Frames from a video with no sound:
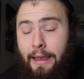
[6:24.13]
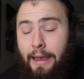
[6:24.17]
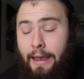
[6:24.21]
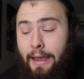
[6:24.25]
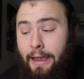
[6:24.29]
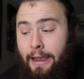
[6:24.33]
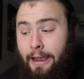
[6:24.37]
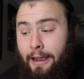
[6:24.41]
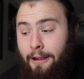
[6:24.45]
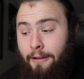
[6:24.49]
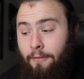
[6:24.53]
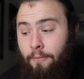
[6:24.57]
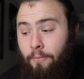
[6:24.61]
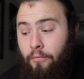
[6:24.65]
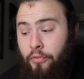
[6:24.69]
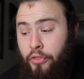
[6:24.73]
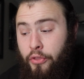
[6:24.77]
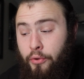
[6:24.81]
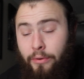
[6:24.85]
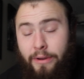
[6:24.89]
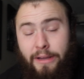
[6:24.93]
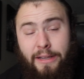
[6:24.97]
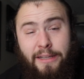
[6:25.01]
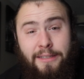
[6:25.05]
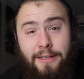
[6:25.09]
Uh,
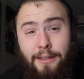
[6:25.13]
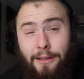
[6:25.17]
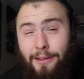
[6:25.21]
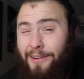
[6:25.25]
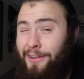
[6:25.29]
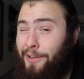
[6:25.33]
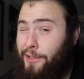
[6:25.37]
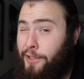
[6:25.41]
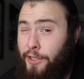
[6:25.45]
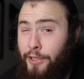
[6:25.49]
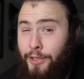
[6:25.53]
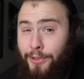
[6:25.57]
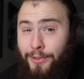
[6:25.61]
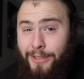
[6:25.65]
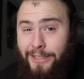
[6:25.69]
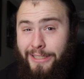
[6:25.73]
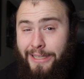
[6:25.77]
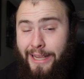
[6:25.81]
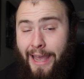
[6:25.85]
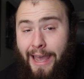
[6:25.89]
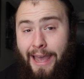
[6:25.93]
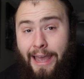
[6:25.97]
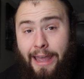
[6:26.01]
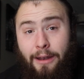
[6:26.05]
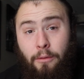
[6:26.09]
three is a little too
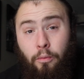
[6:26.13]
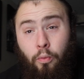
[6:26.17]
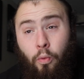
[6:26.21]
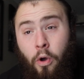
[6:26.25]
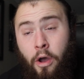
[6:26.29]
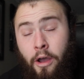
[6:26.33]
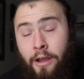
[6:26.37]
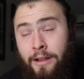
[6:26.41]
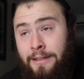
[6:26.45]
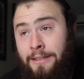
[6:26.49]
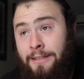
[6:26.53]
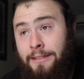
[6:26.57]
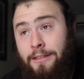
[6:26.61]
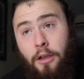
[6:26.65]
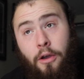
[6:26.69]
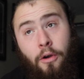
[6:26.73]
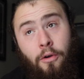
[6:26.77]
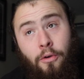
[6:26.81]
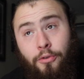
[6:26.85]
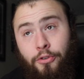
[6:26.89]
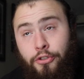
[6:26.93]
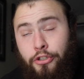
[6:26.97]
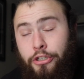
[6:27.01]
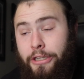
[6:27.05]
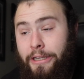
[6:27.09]
sad. One's
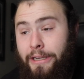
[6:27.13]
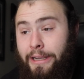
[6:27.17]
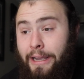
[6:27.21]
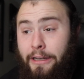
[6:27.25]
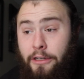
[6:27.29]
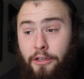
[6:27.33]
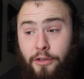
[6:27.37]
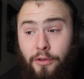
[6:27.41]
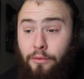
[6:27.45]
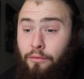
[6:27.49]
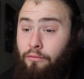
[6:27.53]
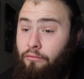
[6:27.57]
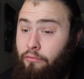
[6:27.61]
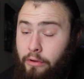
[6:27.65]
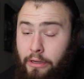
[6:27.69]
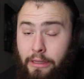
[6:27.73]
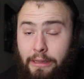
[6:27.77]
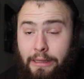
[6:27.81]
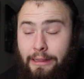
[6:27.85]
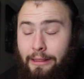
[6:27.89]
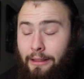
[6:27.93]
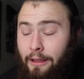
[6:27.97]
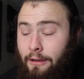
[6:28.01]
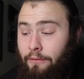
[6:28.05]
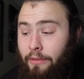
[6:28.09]
O G. I do
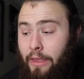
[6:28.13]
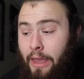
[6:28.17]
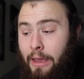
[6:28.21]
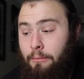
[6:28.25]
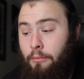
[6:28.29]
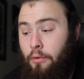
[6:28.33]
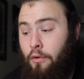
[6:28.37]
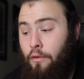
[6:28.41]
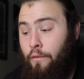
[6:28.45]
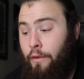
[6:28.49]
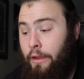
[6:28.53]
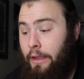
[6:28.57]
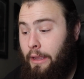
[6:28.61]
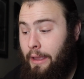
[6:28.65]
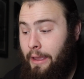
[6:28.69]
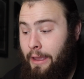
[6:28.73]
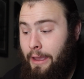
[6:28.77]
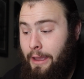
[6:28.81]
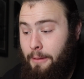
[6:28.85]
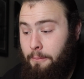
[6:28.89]
really love that movie.